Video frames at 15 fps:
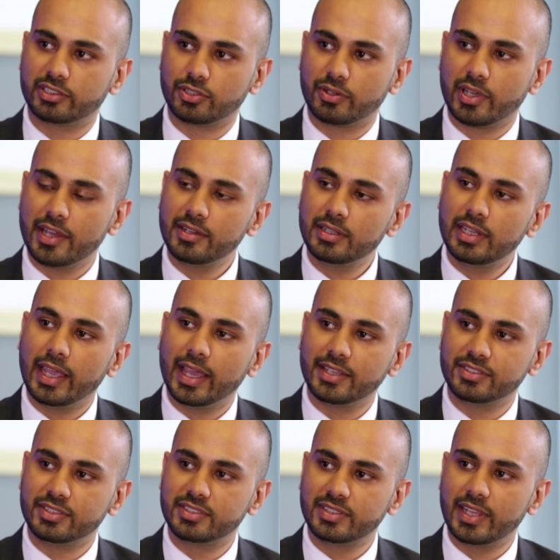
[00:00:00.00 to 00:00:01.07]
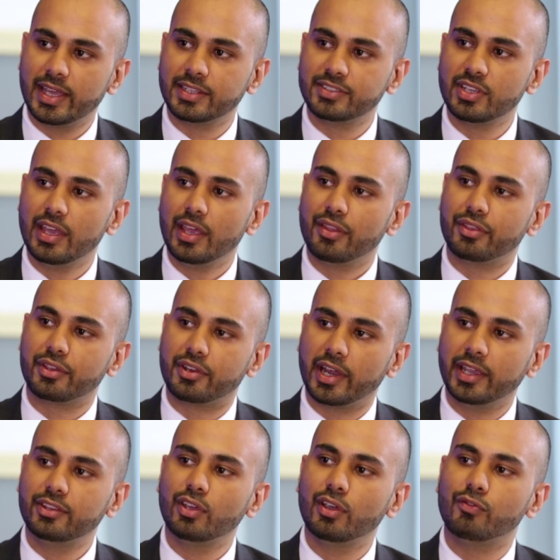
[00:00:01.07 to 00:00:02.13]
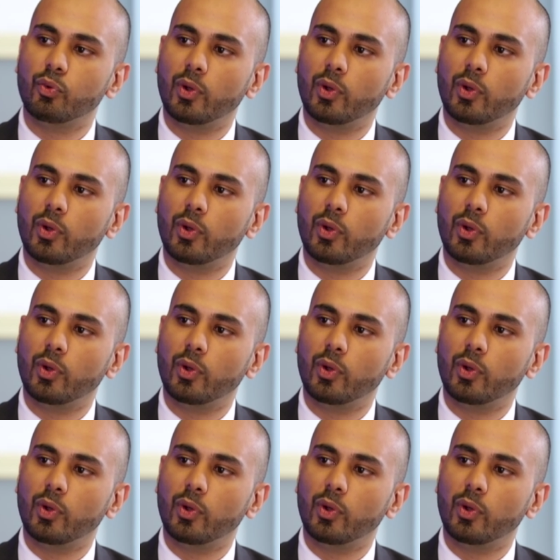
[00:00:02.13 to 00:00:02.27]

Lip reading: So currently as it stands, the greater of